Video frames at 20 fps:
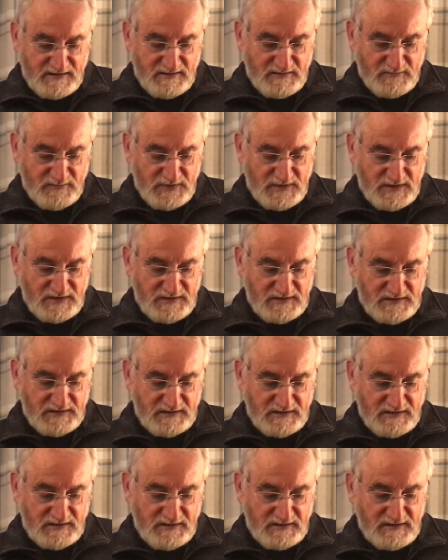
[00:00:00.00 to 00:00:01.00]
But
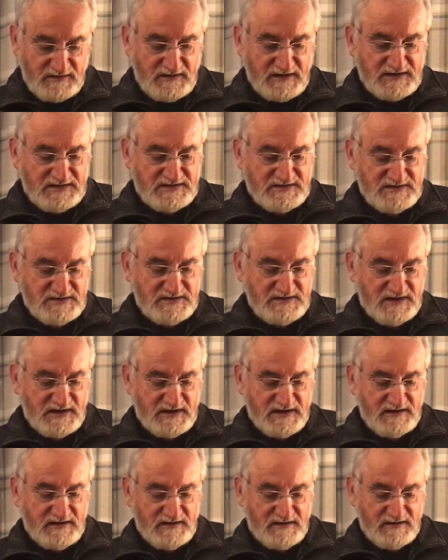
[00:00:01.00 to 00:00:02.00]

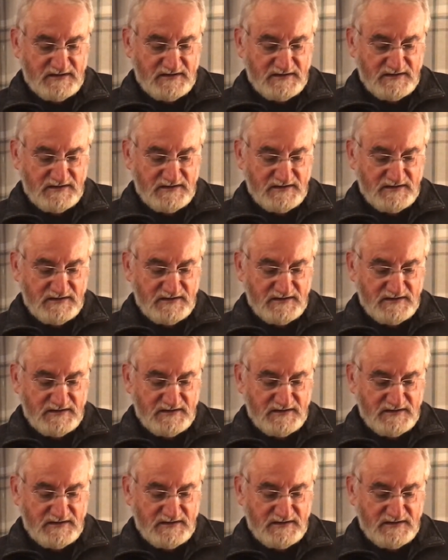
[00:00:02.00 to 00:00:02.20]
yesterday,